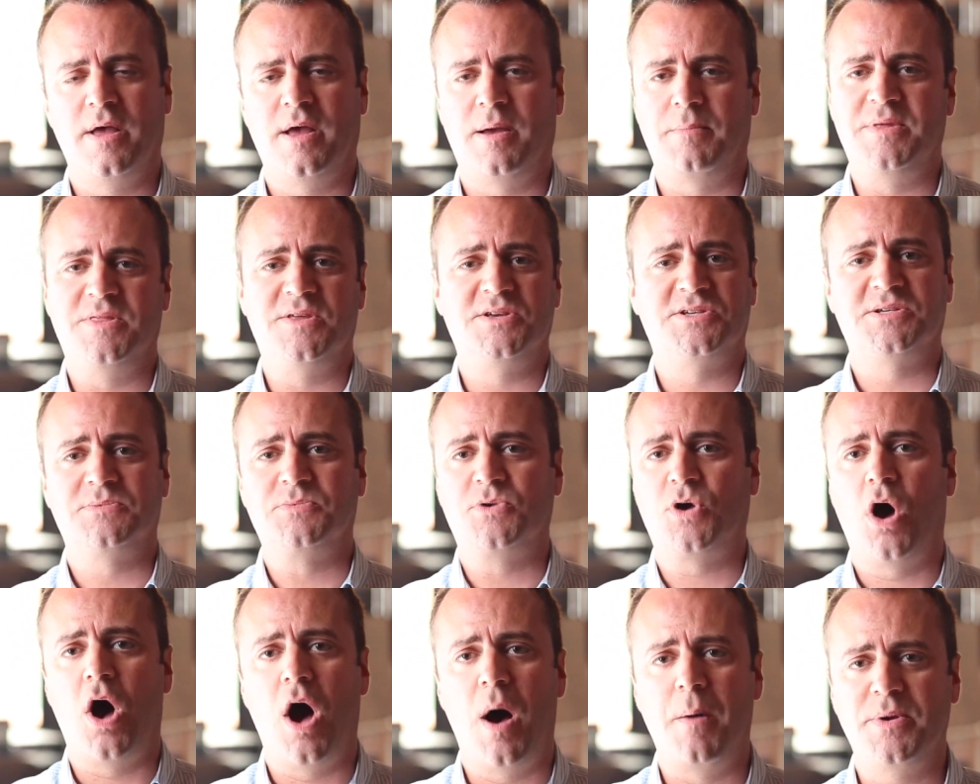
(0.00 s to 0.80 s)
I mean, there's some
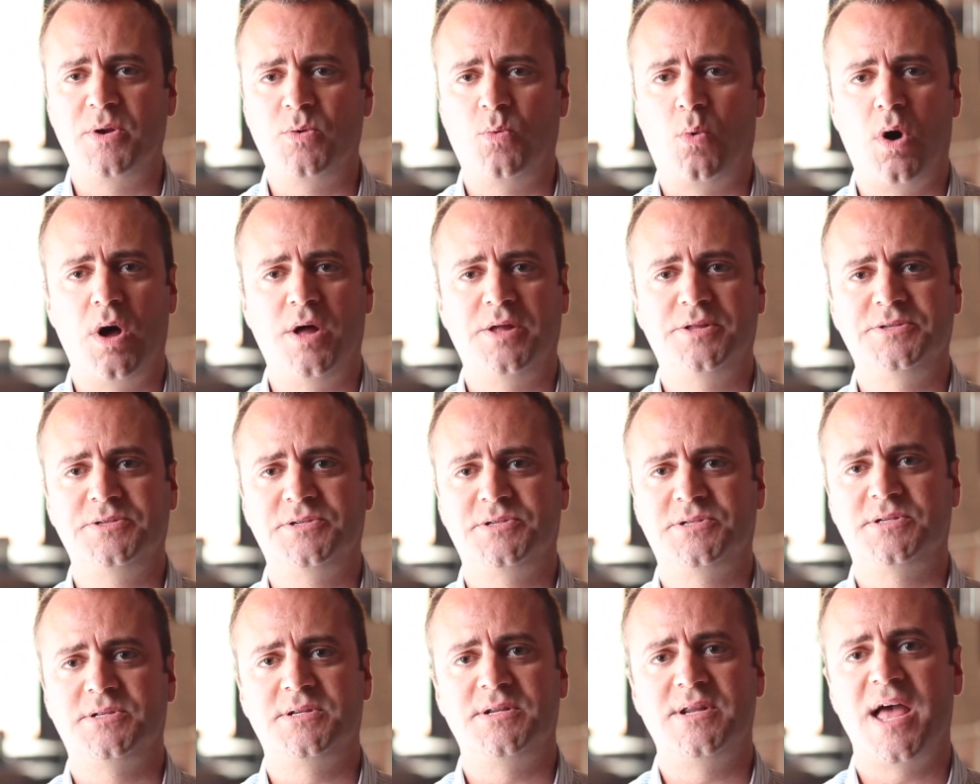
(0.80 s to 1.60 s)
common
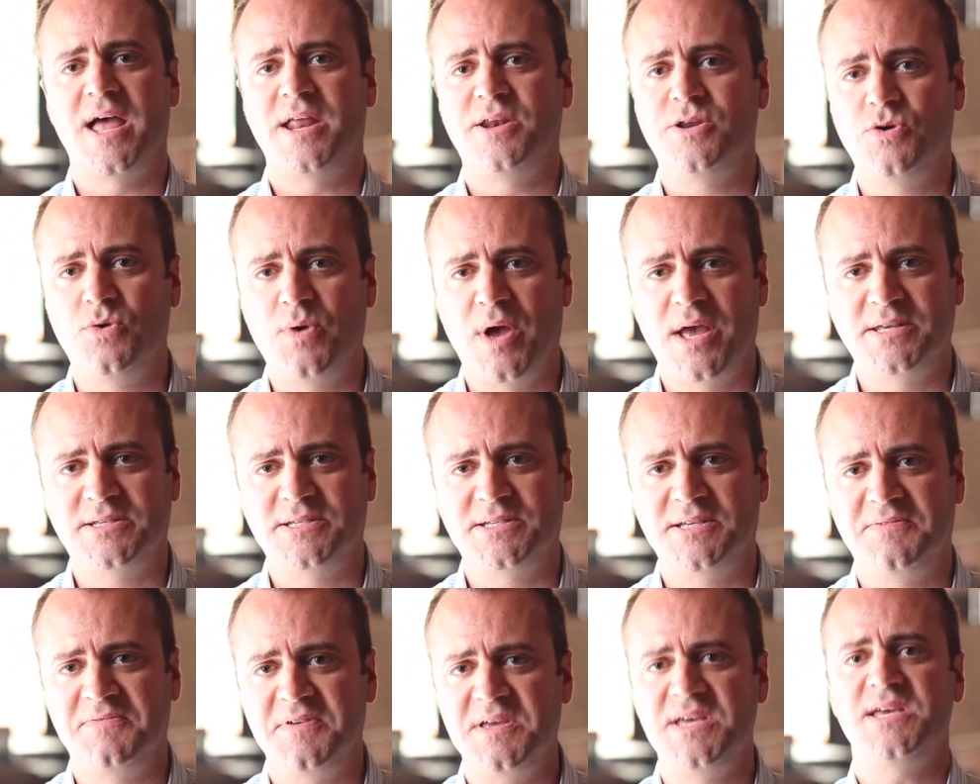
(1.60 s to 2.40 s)
ones: net new
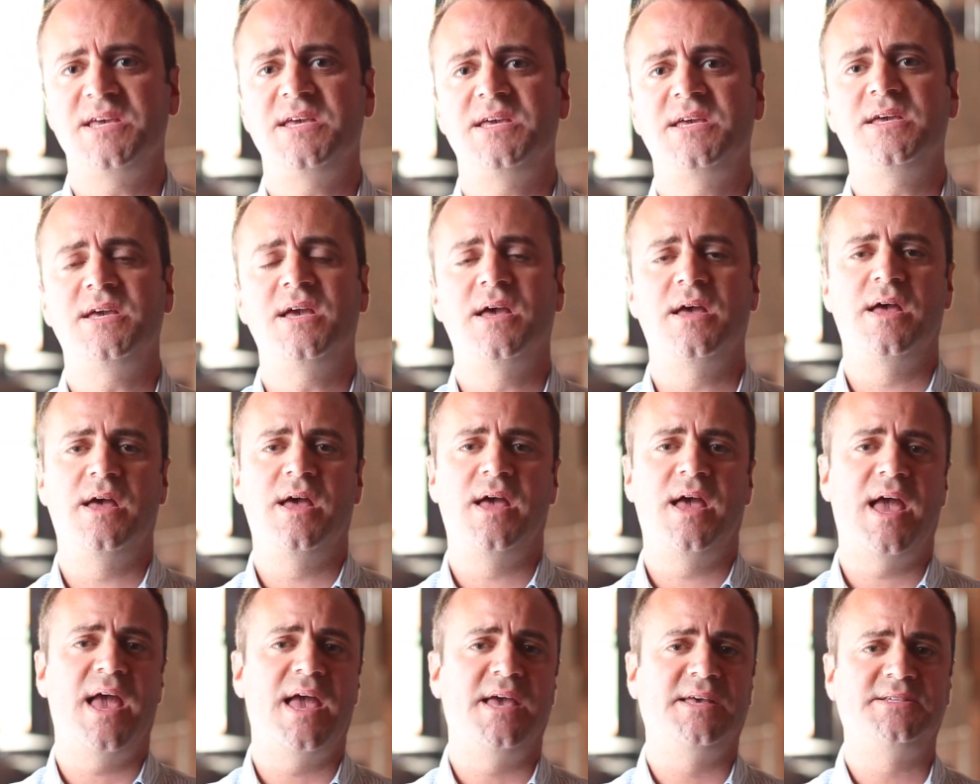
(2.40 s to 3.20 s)
ACV,
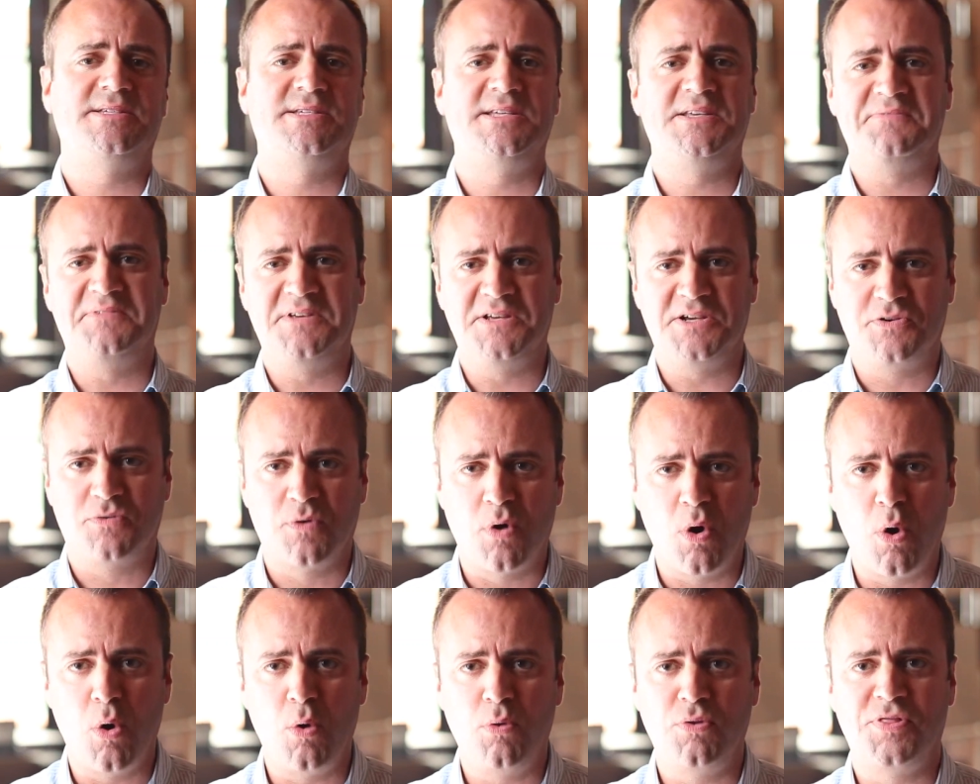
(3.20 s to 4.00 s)
ACV
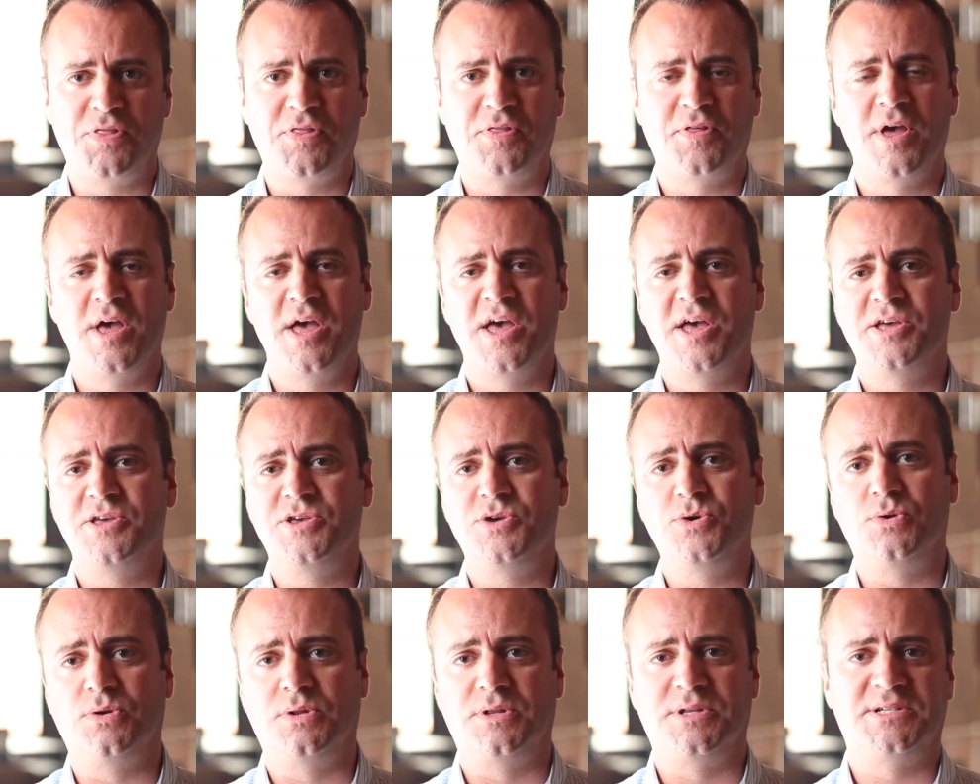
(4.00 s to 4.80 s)
growth,
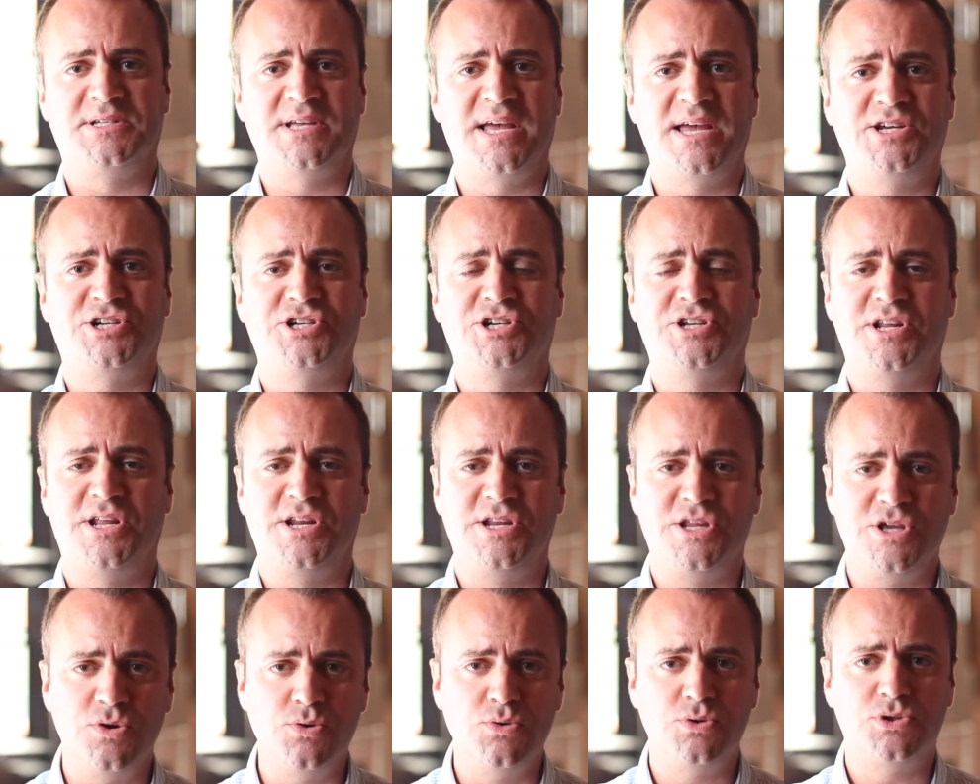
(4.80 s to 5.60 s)
utilization
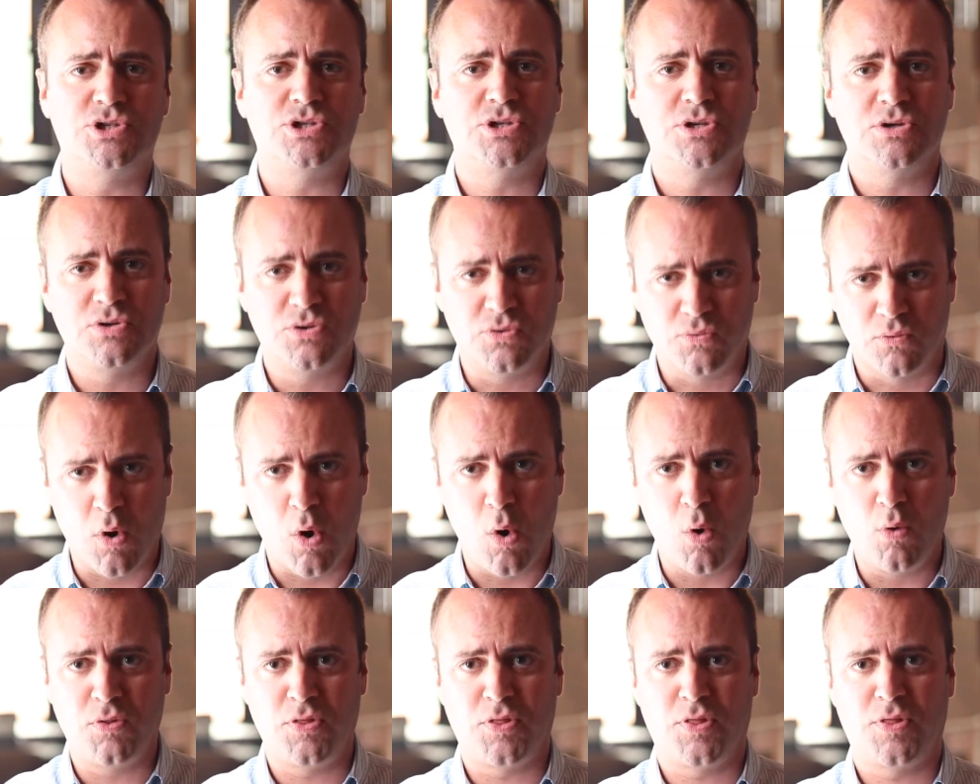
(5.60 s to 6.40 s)
and use
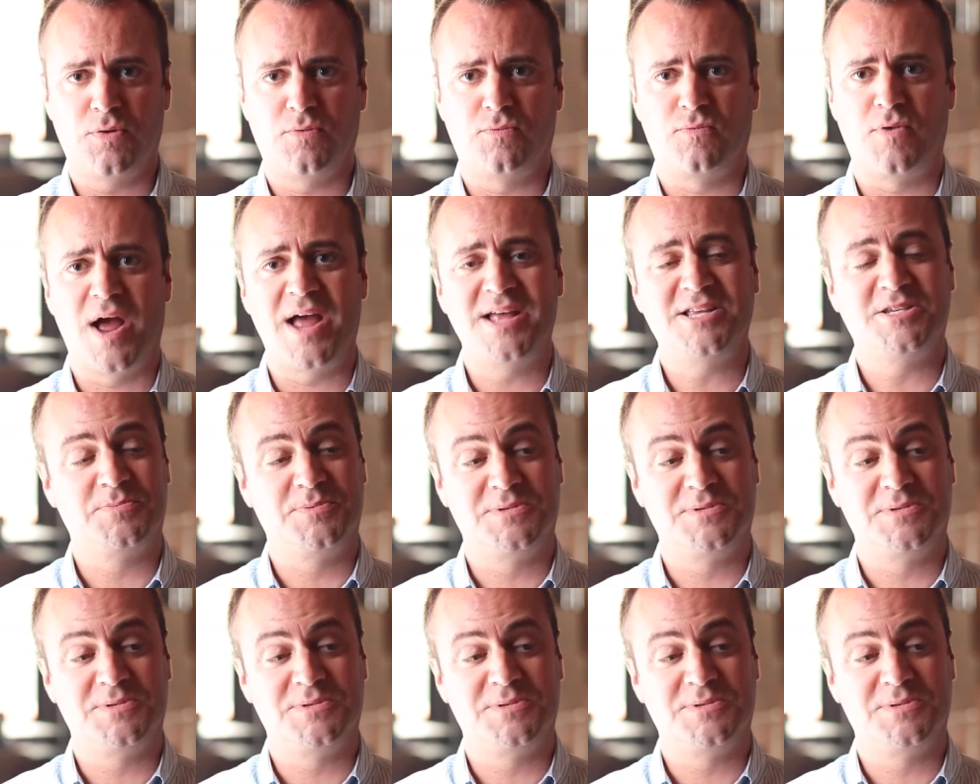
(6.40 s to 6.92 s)
growth, right?